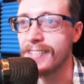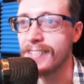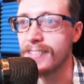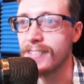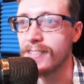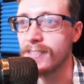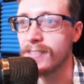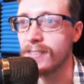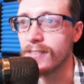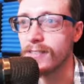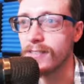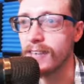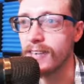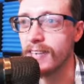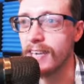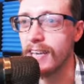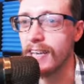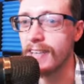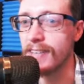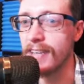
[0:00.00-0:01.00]

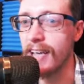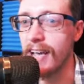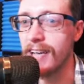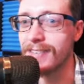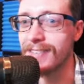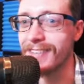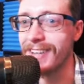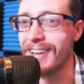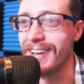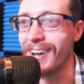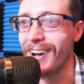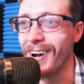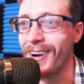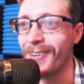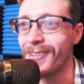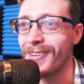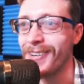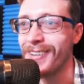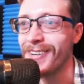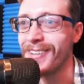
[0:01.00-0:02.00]
what? kick his ass, Nico.
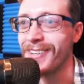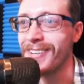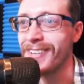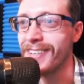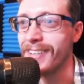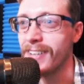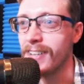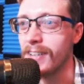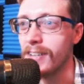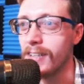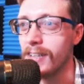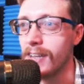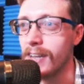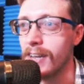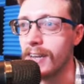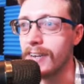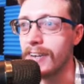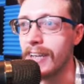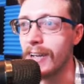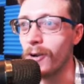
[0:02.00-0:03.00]

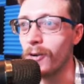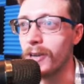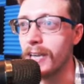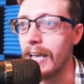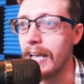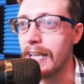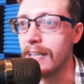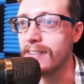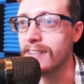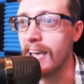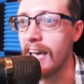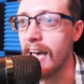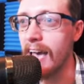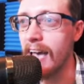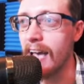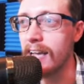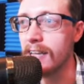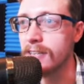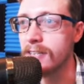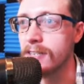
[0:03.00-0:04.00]
and Nico, kick his
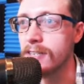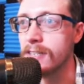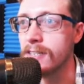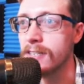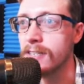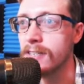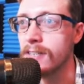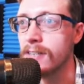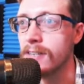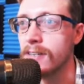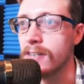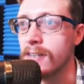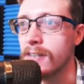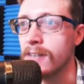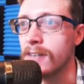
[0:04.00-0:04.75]
ass. Ribno!